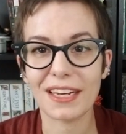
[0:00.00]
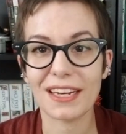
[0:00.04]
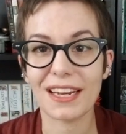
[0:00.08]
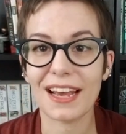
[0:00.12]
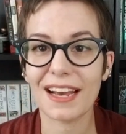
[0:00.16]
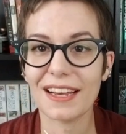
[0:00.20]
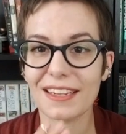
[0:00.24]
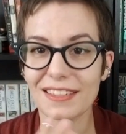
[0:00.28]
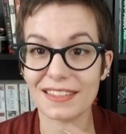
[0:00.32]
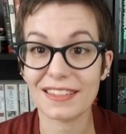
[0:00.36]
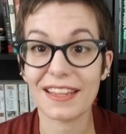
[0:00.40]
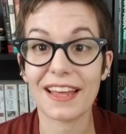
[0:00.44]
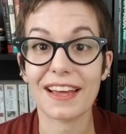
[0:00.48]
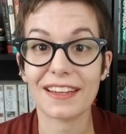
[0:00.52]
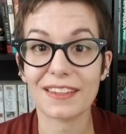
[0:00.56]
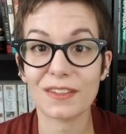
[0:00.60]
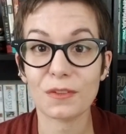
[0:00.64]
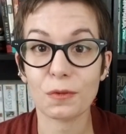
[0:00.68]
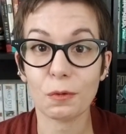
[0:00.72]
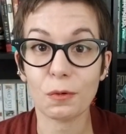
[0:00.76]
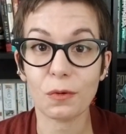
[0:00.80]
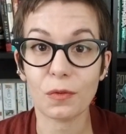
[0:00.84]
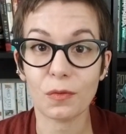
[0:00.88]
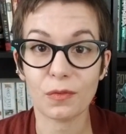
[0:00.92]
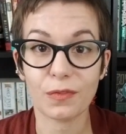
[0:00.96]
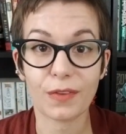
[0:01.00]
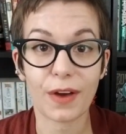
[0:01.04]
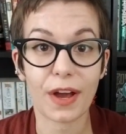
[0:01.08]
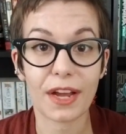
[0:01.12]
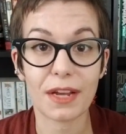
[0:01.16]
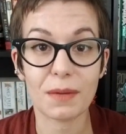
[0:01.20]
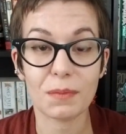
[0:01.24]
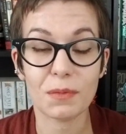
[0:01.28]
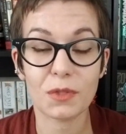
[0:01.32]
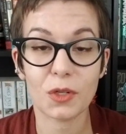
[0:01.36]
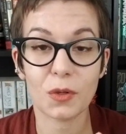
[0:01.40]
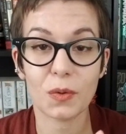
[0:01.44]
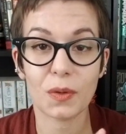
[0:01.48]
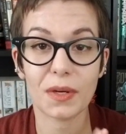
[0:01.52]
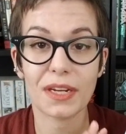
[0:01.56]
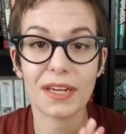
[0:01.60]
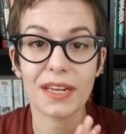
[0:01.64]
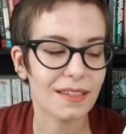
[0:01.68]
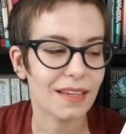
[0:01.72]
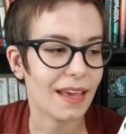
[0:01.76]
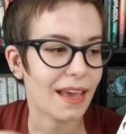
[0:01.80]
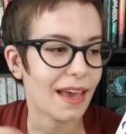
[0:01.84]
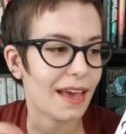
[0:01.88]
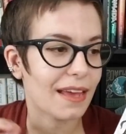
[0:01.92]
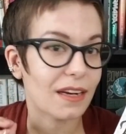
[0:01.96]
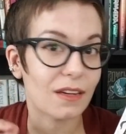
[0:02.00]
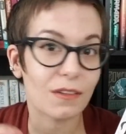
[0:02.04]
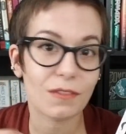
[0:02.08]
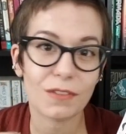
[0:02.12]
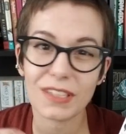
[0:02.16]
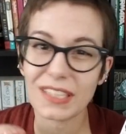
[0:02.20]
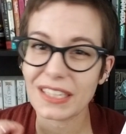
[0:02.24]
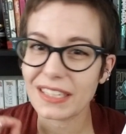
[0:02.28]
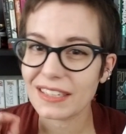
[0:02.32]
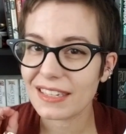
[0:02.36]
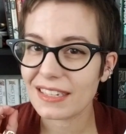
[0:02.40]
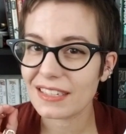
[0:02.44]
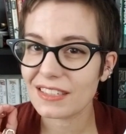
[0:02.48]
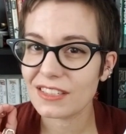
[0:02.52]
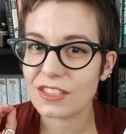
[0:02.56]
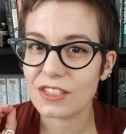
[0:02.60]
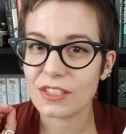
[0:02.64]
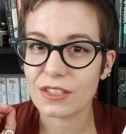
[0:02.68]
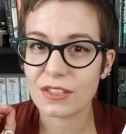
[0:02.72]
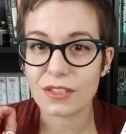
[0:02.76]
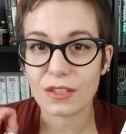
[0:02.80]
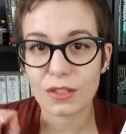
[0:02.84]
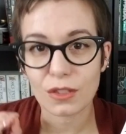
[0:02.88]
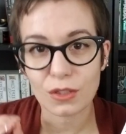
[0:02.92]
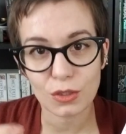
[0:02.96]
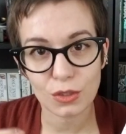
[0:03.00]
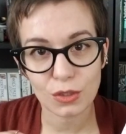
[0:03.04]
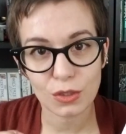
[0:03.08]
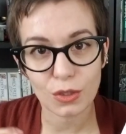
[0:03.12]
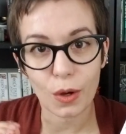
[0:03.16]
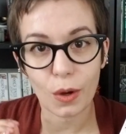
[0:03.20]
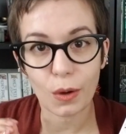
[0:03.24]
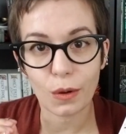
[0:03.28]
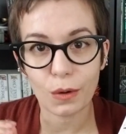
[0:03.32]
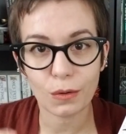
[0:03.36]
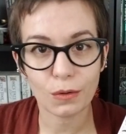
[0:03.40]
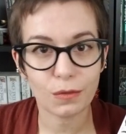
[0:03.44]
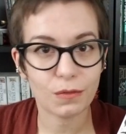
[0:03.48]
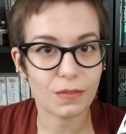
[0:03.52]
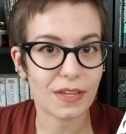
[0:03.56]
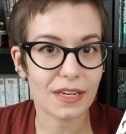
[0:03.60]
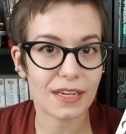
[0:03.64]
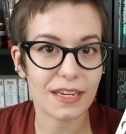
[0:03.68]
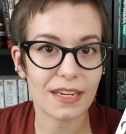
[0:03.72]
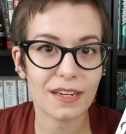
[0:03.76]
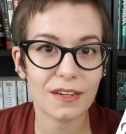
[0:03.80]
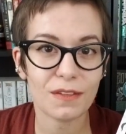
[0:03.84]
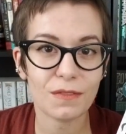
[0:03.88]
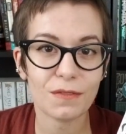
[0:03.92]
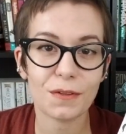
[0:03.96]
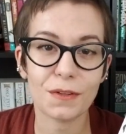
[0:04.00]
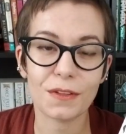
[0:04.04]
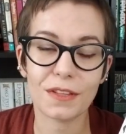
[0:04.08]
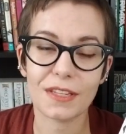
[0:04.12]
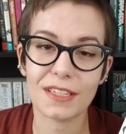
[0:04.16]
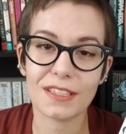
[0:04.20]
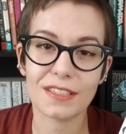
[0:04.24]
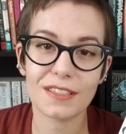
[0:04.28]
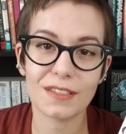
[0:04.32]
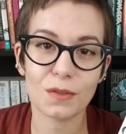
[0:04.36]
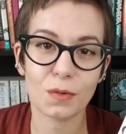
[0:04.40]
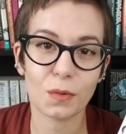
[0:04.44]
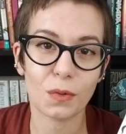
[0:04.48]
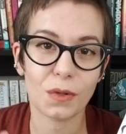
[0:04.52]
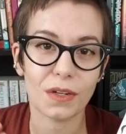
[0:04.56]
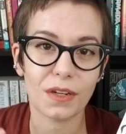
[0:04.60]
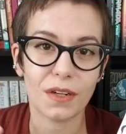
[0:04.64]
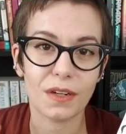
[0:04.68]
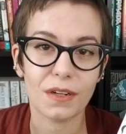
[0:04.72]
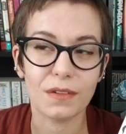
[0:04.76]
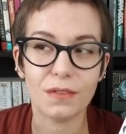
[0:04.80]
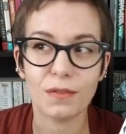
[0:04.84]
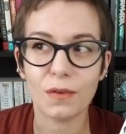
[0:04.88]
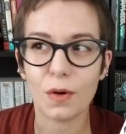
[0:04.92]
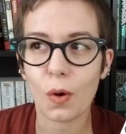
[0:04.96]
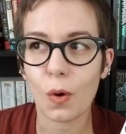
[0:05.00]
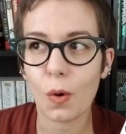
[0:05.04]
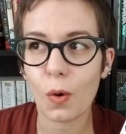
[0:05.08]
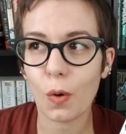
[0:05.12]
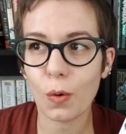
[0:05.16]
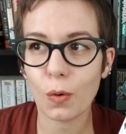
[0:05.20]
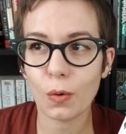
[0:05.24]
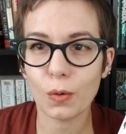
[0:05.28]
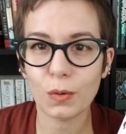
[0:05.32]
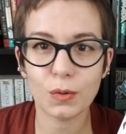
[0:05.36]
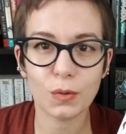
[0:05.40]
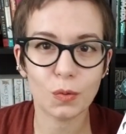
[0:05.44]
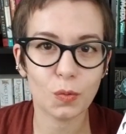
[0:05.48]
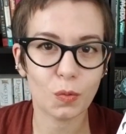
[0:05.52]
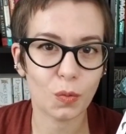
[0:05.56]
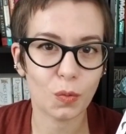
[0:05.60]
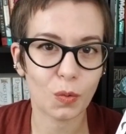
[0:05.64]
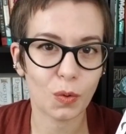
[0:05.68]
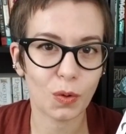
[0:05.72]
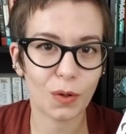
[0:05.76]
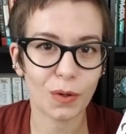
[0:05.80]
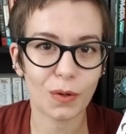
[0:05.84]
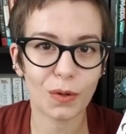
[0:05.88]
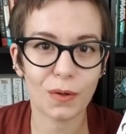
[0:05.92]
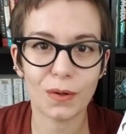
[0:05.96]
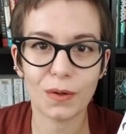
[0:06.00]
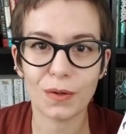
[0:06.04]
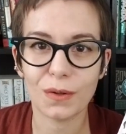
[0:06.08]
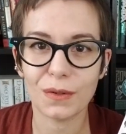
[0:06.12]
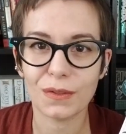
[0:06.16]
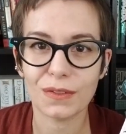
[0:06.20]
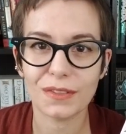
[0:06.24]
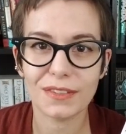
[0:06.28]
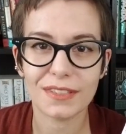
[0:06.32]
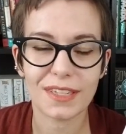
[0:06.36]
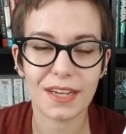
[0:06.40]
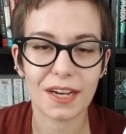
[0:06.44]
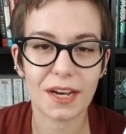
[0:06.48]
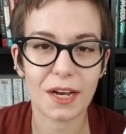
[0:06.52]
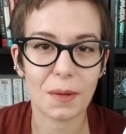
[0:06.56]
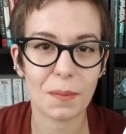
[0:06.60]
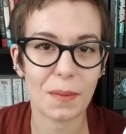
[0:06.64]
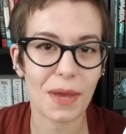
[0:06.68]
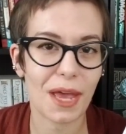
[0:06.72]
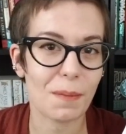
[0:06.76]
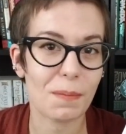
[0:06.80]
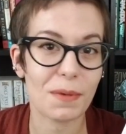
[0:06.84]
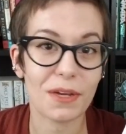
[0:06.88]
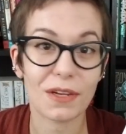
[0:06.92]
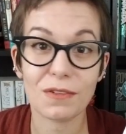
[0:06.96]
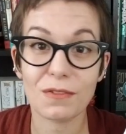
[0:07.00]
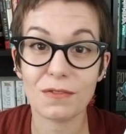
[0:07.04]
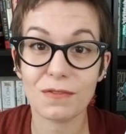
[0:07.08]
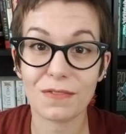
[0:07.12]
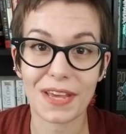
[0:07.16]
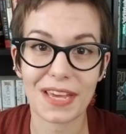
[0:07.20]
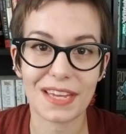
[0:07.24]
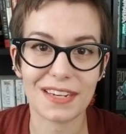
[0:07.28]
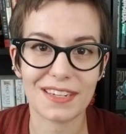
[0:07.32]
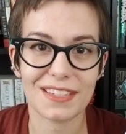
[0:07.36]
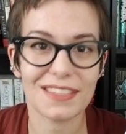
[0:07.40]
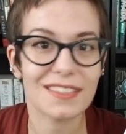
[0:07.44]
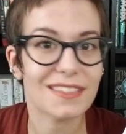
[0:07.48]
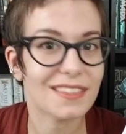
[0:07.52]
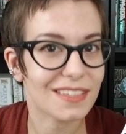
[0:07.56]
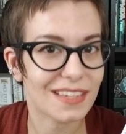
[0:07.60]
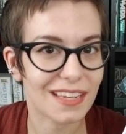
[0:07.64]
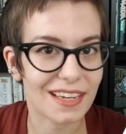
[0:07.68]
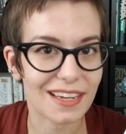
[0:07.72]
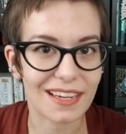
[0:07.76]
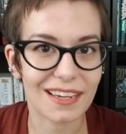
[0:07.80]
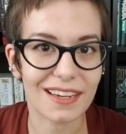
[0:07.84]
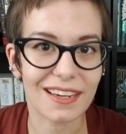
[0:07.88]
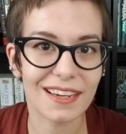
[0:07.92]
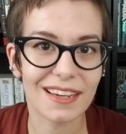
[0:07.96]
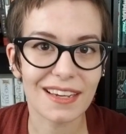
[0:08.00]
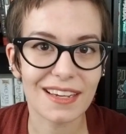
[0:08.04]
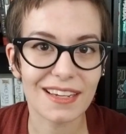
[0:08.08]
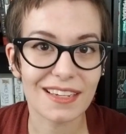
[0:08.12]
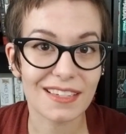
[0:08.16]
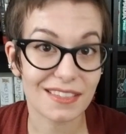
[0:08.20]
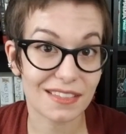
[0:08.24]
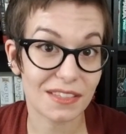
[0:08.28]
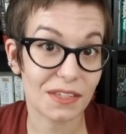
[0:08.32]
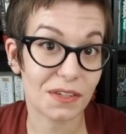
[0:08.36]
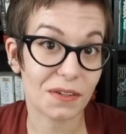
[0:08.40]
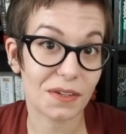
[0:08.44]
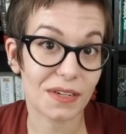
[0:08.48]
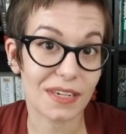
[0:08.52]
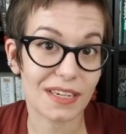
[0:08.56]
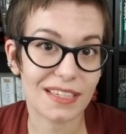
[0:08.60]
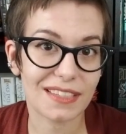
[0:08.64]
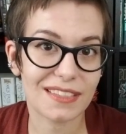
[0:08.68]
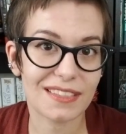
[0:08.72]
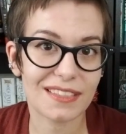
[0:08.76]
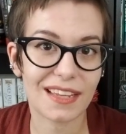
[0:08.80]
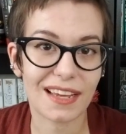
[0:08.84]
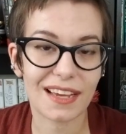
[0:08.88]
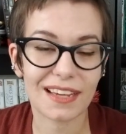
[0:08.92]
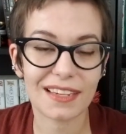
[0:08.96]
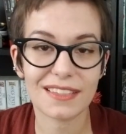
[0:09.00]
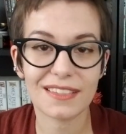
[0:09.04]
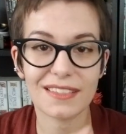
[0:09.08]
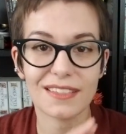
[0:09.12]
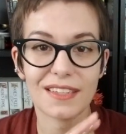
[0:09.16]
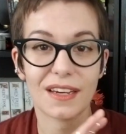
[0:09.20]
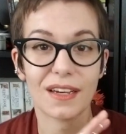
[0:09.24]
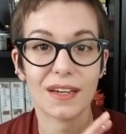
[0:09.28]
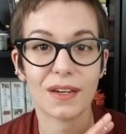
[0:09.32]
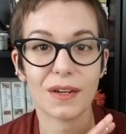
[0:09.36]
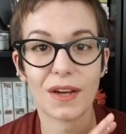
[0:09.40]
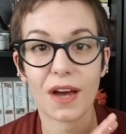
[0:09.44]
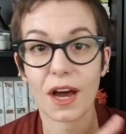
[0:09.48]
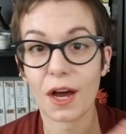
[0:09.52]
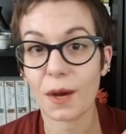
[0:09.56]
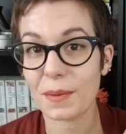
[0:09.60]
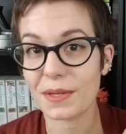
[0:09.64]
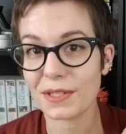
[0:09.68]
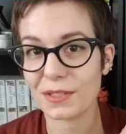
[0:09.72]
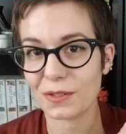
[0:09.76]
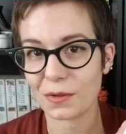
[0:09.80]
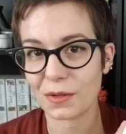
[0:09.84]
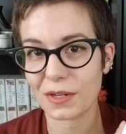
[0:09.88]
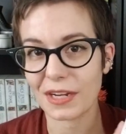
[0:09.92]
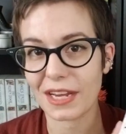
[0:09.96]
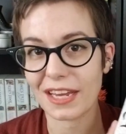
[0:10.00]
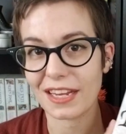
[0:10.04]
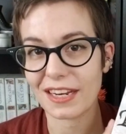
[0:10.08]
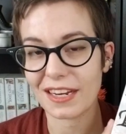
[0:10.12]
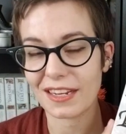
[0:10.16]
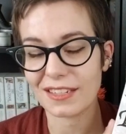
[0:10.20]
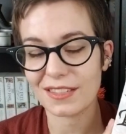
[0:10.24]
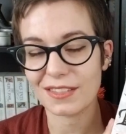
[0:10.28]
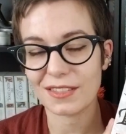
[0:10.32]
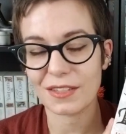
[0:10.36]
It has that sort of vibe to it, and I feel like that's just so fitting for this sort of old world epic fantasy series that Hobb has created.